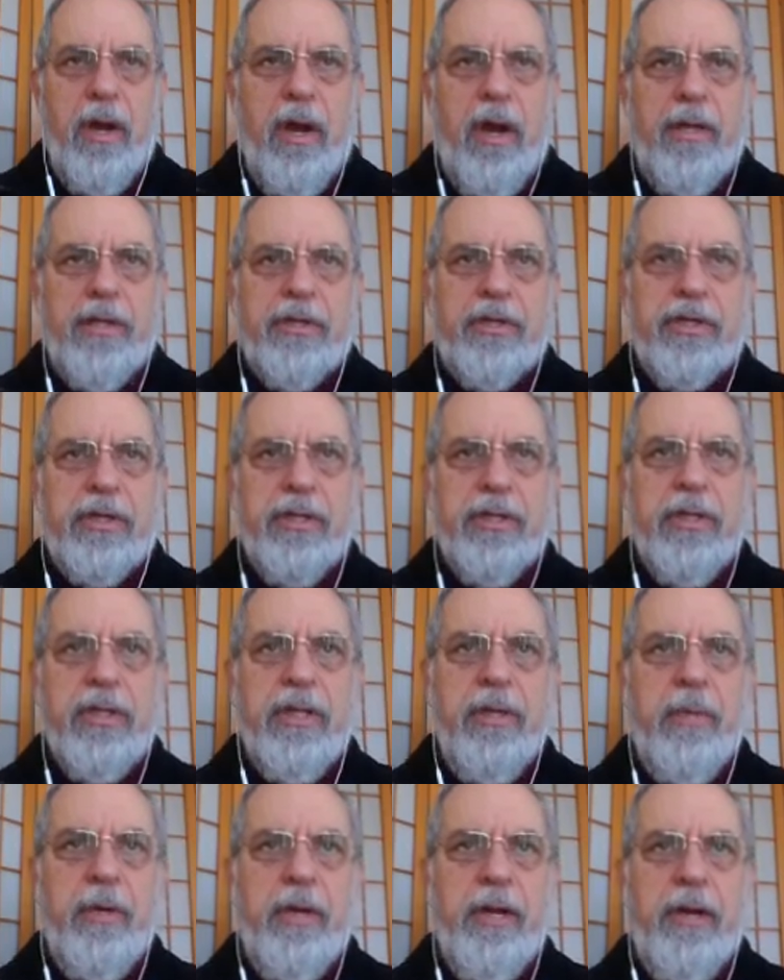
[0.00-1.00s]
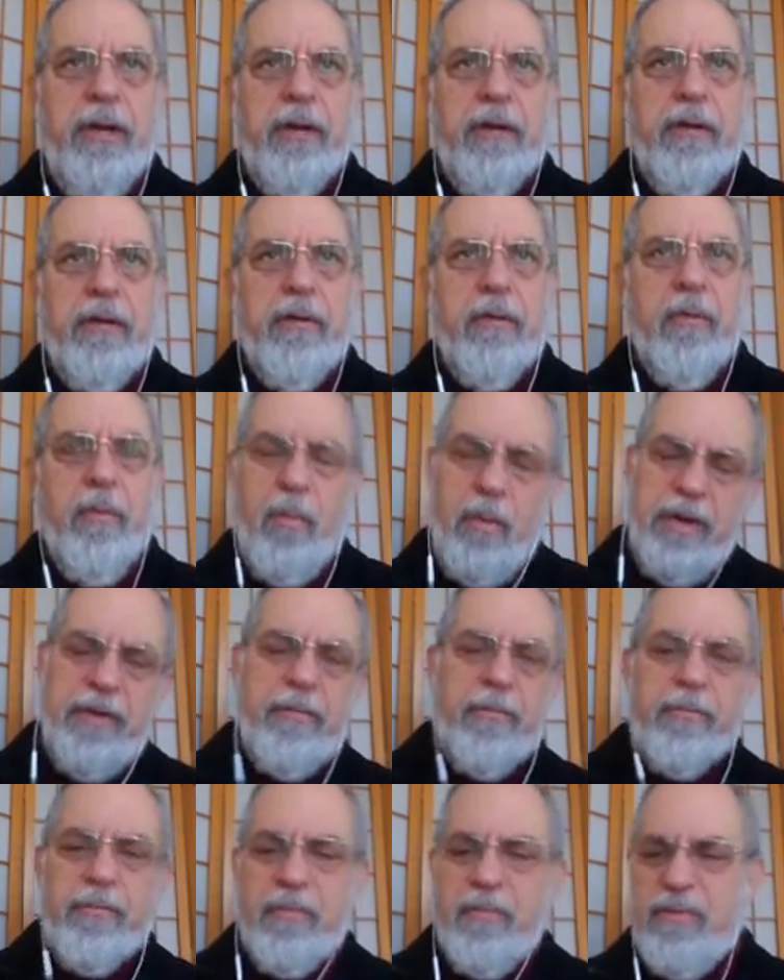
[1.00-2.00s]
I suddenly went, what
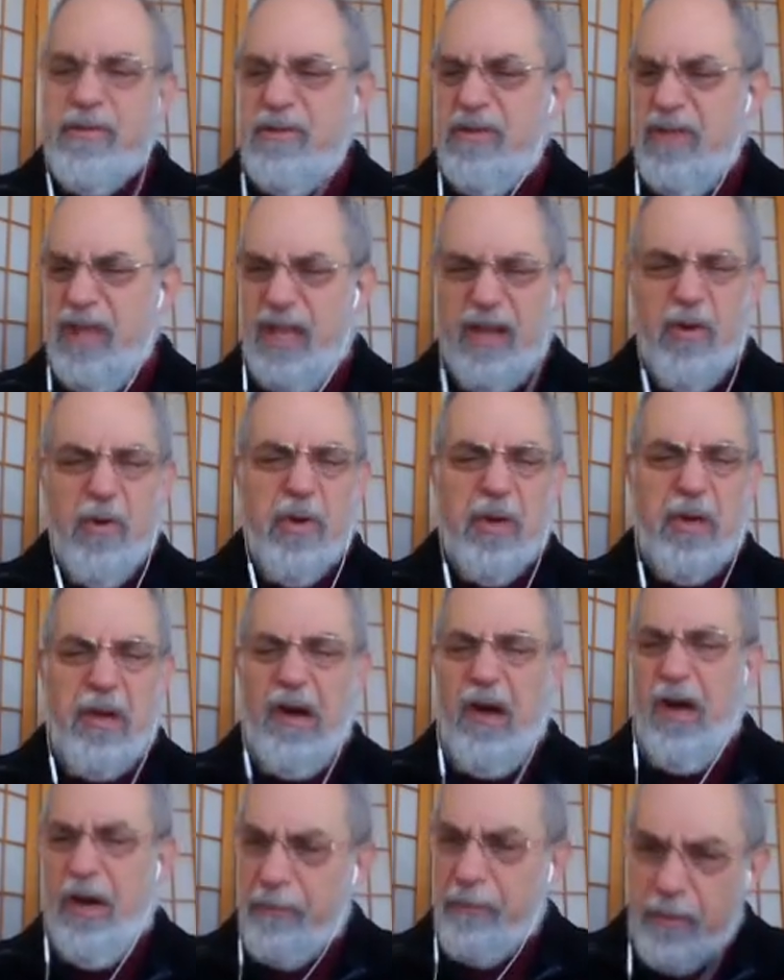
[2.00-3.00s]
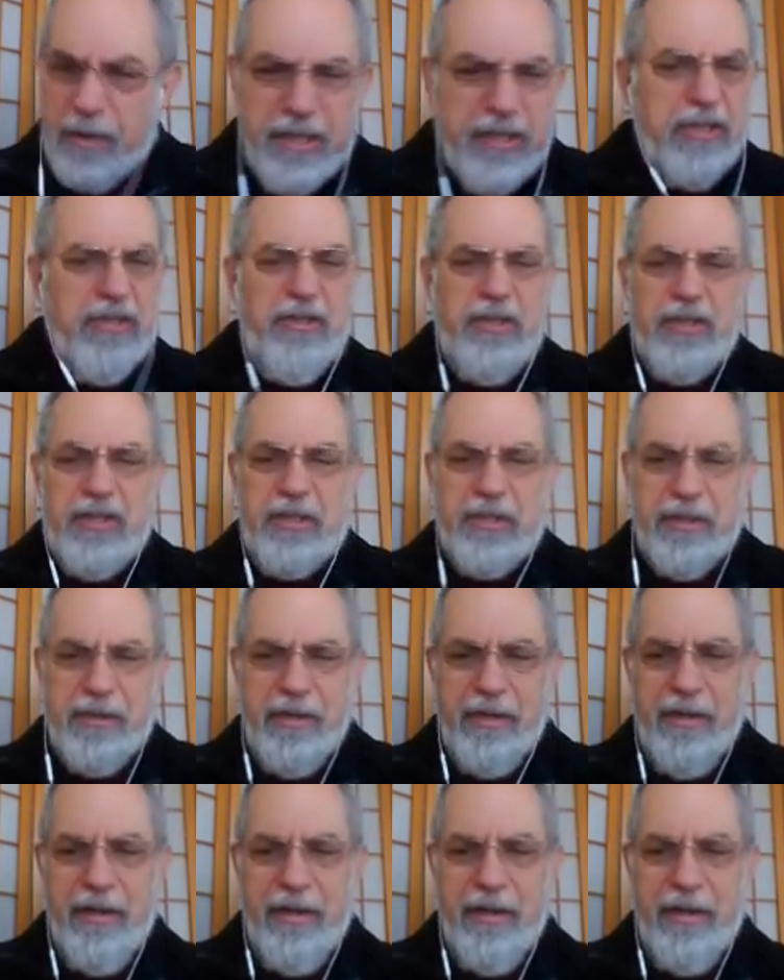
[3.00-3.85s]
if, do they go to conferences?